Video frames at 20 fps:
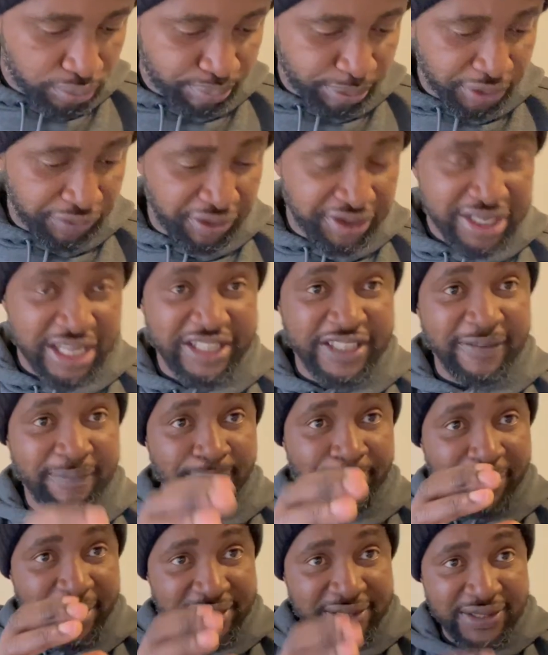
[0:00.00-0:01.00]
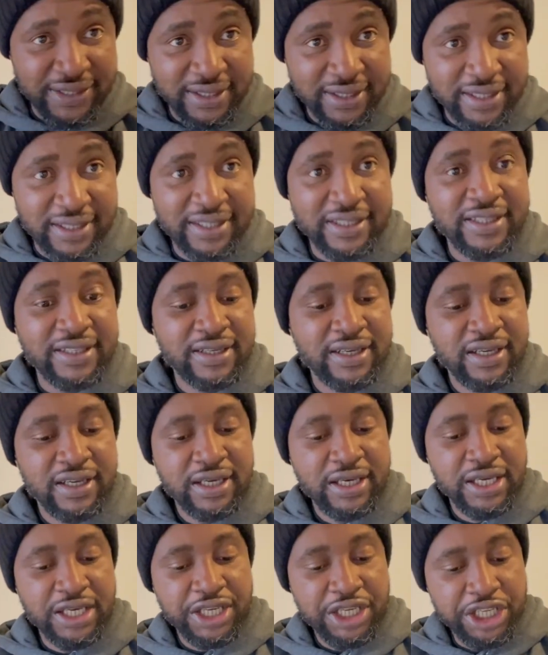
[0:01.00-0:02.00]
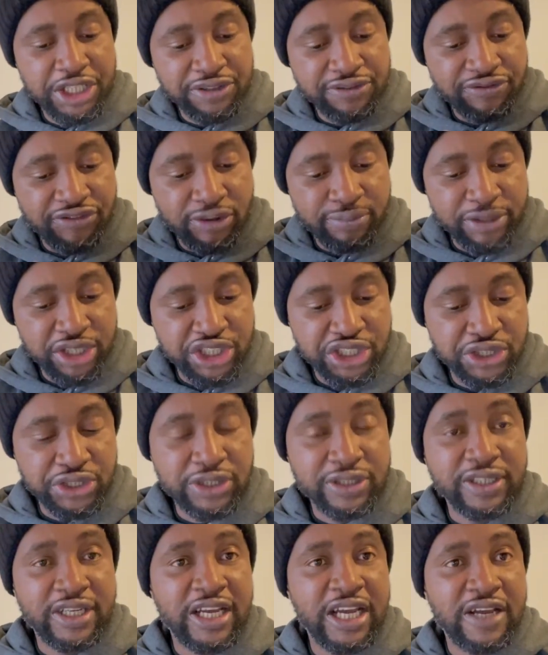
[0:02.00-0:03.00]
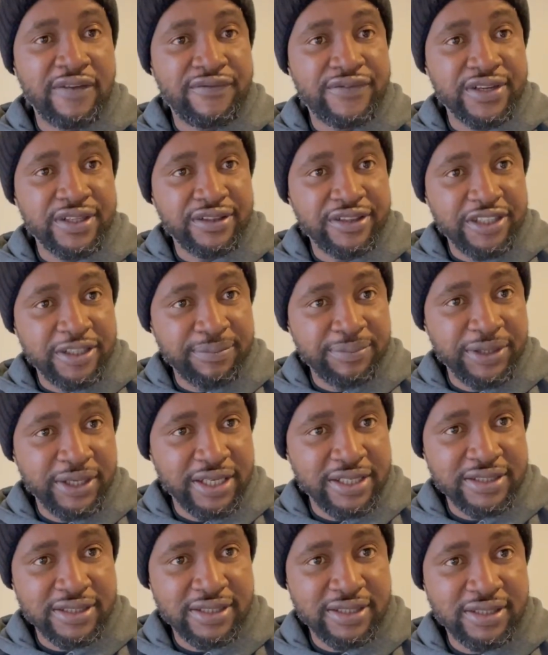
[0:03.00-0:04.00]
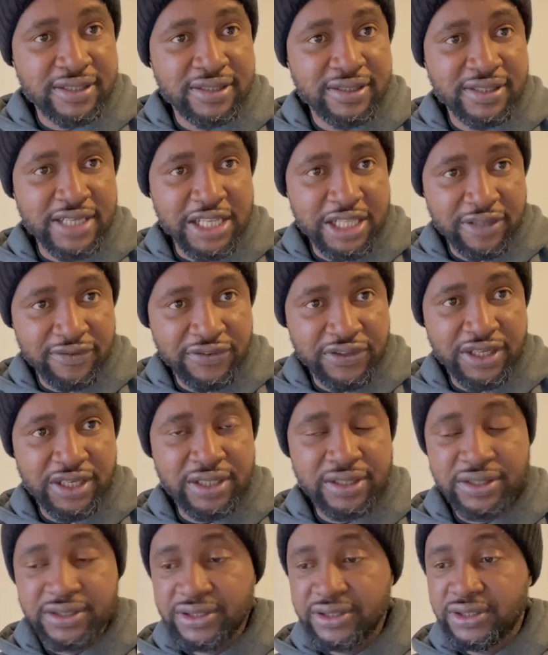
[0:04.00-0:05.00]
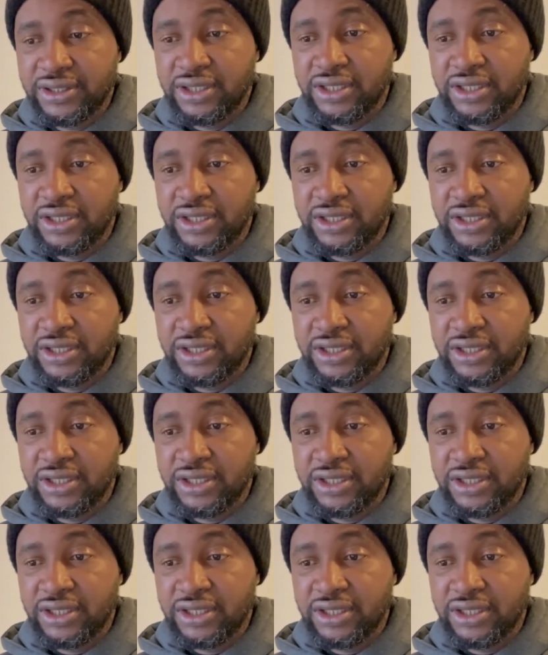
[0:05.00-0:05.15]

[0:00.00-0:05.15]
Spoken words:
But these are the basic information every DBS certificate